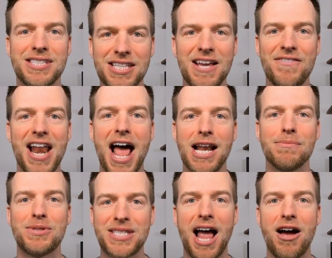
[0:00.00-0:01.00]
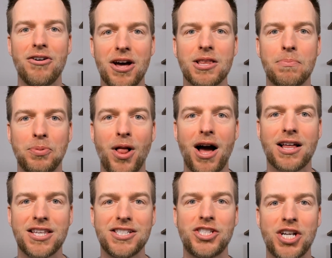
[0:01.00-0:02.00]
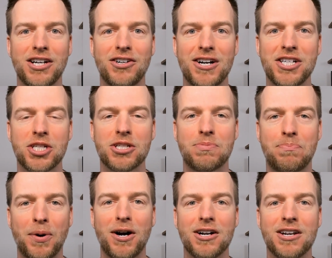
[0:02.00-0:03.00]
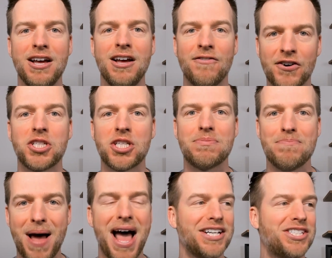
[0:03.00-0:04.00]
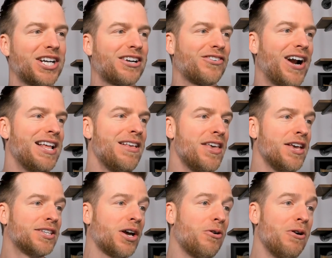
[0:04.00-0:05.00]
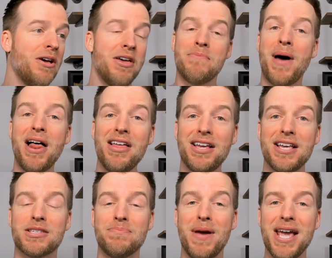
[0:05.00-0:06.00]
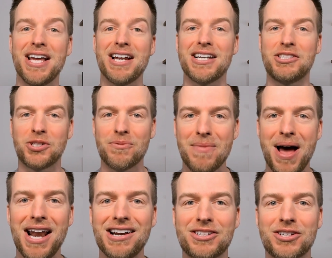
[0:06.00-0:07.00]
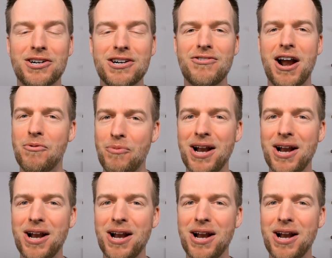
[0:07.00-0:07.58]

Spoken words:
Steven Adams down on the block. This generation's Bird versus Magic, right? So Pelicans making a dramatic turnaround.